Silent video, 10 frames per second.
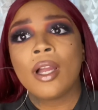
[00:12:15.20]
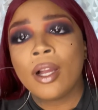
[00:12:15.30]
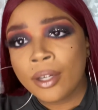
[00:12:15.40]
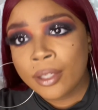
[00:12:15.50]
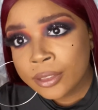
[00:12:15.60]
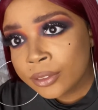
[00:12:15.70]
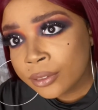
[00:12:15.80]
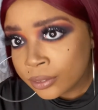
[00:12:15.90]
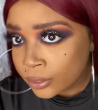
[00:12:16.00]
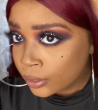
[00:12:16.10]
All right,
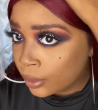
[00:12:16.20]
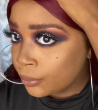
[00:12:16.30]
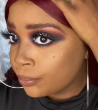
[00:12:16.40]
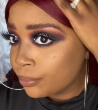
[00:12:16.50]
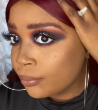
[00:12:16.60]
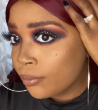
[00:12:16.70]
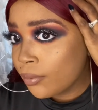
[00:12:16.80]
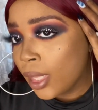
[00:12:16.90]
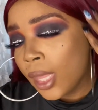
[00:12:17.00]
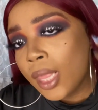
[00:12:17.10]
y'all, so
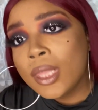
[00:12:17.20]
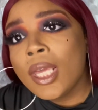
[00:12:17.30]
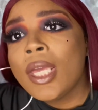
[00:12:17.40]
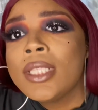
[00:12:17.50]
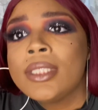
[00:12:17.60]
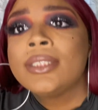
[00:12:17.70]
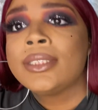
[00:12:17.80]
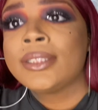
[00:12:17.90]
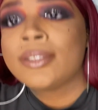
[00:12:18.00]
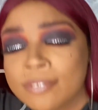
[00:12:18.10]
this
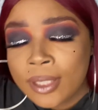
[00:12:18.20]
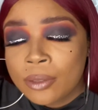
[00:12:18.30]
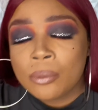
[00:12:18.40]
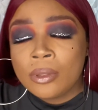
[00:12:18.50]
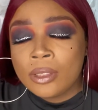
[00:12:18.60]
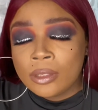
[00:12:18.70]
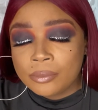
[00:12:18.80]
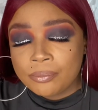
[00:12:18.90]
is the final look.